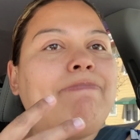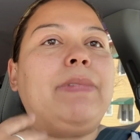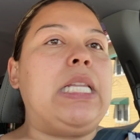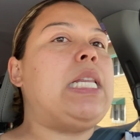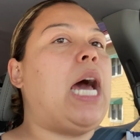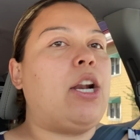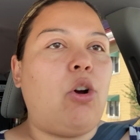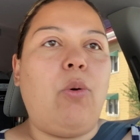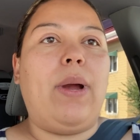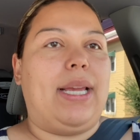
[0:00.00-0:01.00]
Not
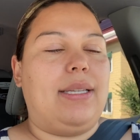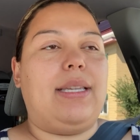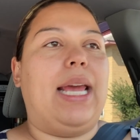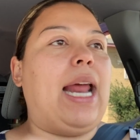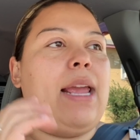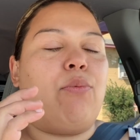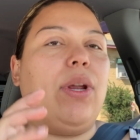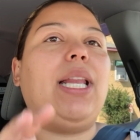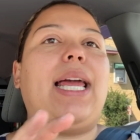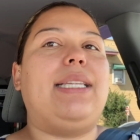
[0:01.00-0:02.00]
always. And I
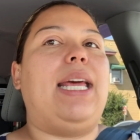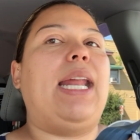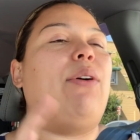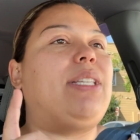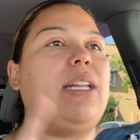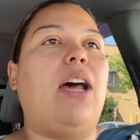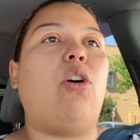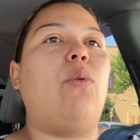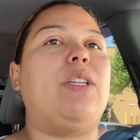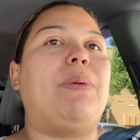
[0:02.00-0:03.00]
realize that now it's not
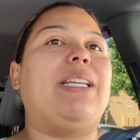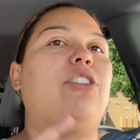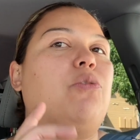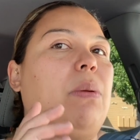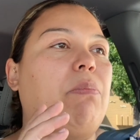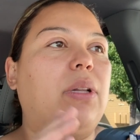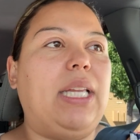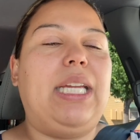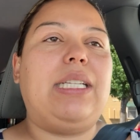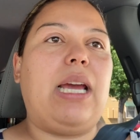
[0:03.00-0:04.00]
always, because there's been
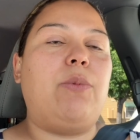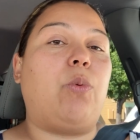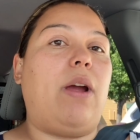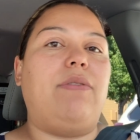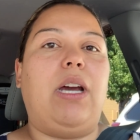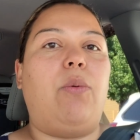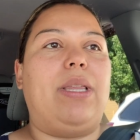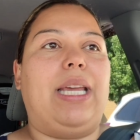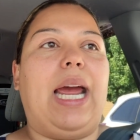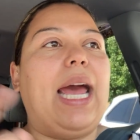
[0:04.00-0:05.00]
plenty of times where I've dealt
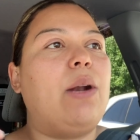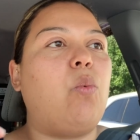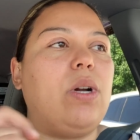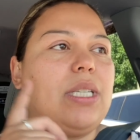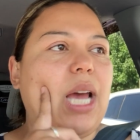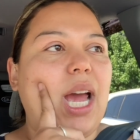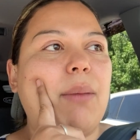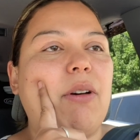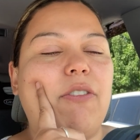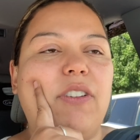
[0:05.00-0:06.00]
with it. I had one
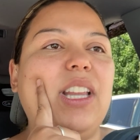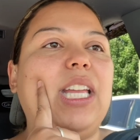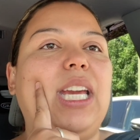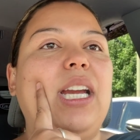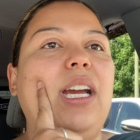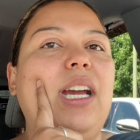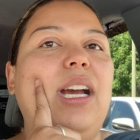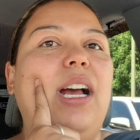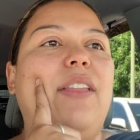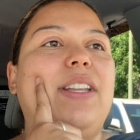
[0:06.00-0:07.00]
time a filling,
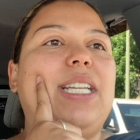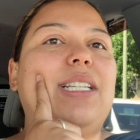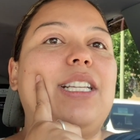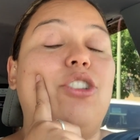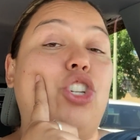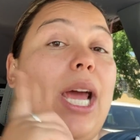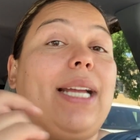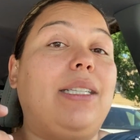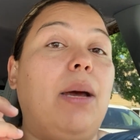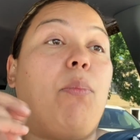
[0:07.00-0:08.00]
and the dentist
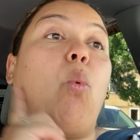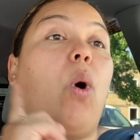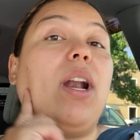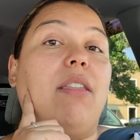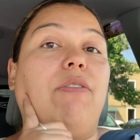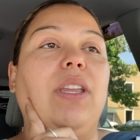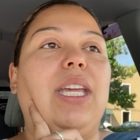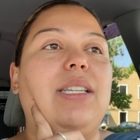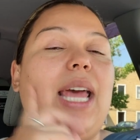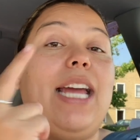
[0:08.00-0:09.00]
jacked up one of the
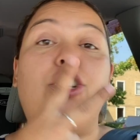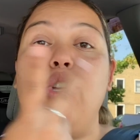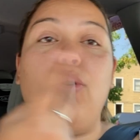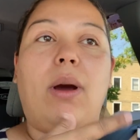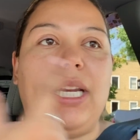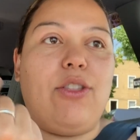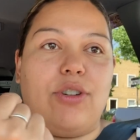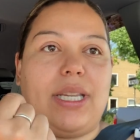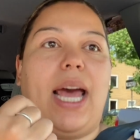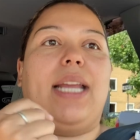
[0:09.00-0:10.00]
fillings. I had two on either
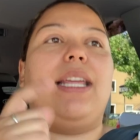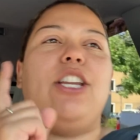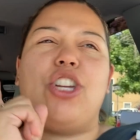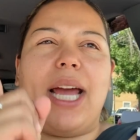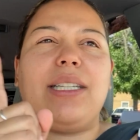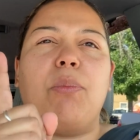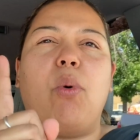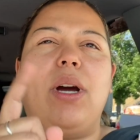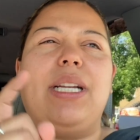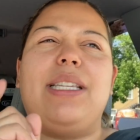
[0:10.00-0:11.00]
side. He jacked up
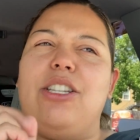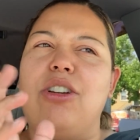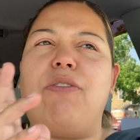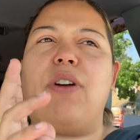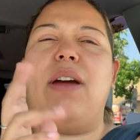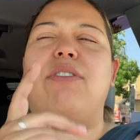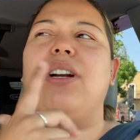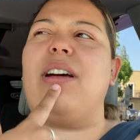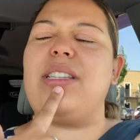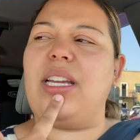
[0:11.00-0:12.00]
one because he took forever,
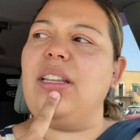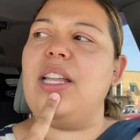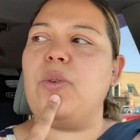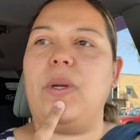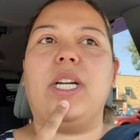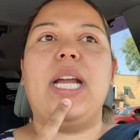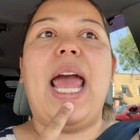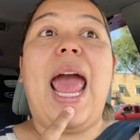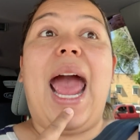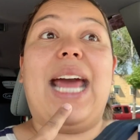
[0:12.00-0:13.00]
and I was like, oh, that's weird.
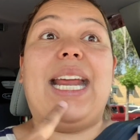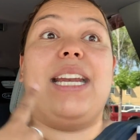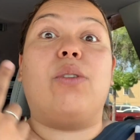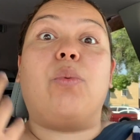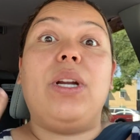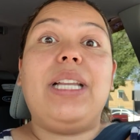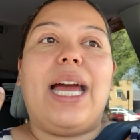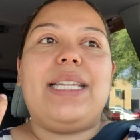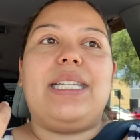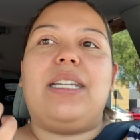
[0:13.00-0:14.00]
And I didn't
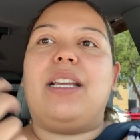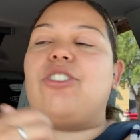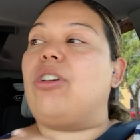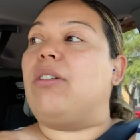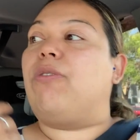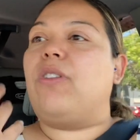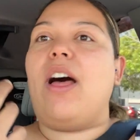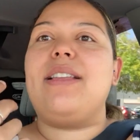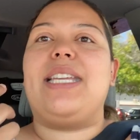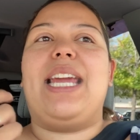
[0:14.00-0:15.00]
realize until I started
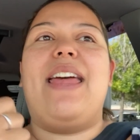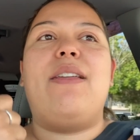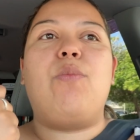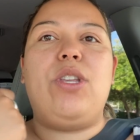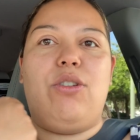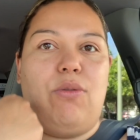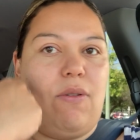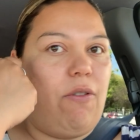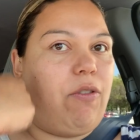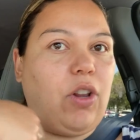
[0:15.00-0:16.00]
flossing. And then when you
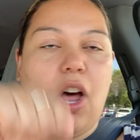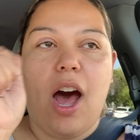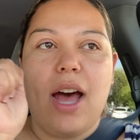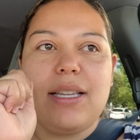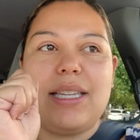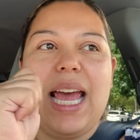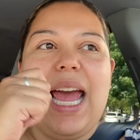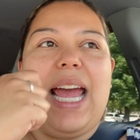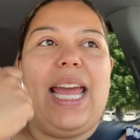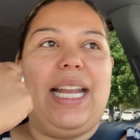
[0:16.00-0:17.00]
floss,
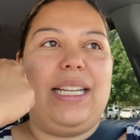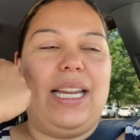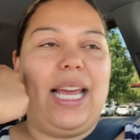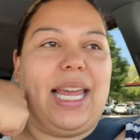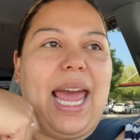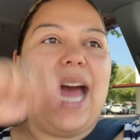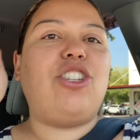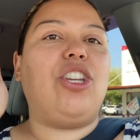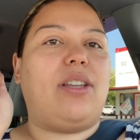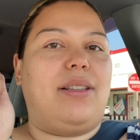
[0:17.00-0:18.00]
it
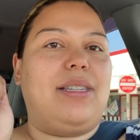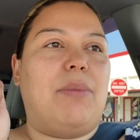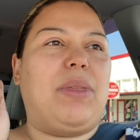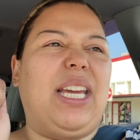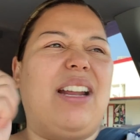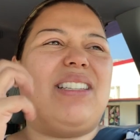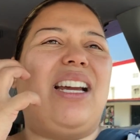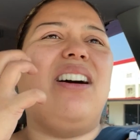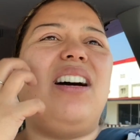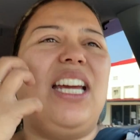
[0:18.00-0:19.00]
catches on something. And I was like,
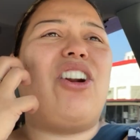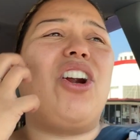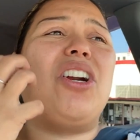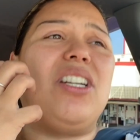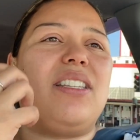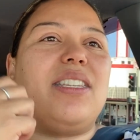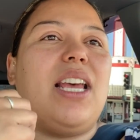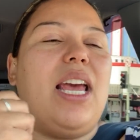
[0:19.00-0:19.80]
oh, it hurts.